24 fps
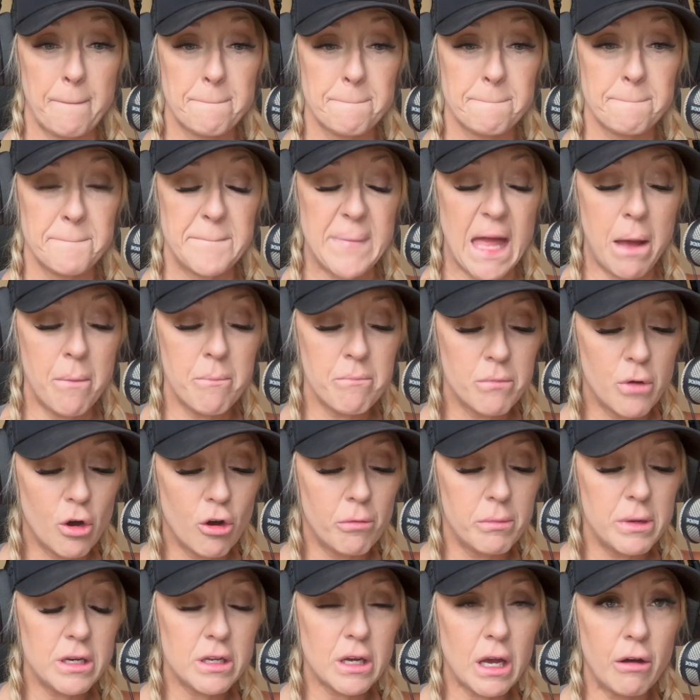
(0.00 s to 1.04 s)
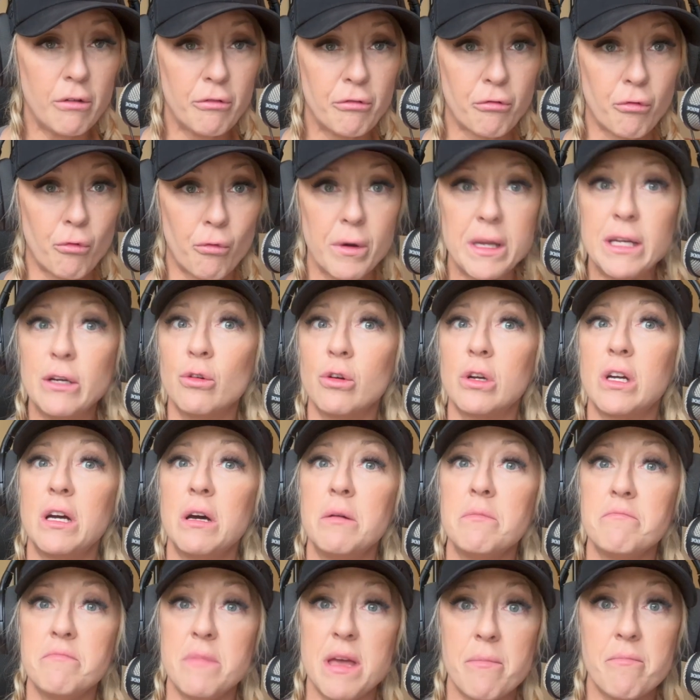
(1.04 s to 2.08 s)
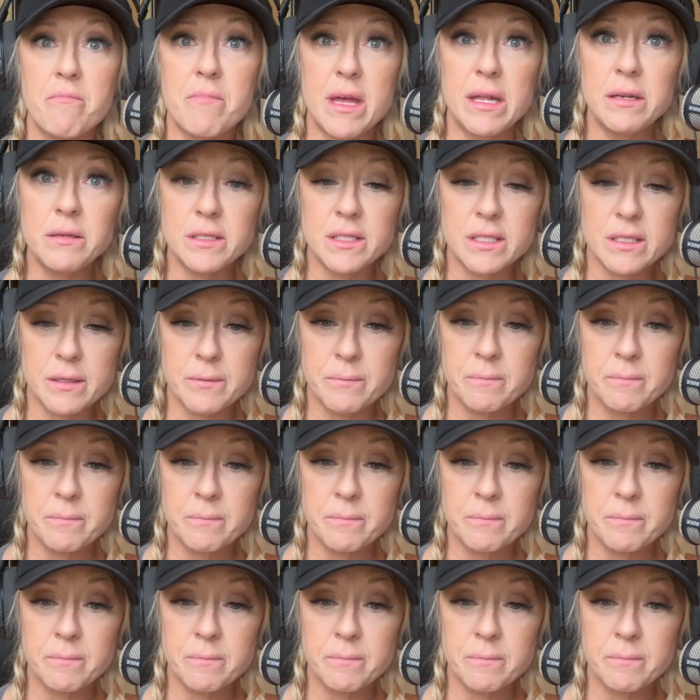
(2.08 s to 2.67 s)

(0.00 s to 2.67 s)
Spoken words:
That moment of real commitment,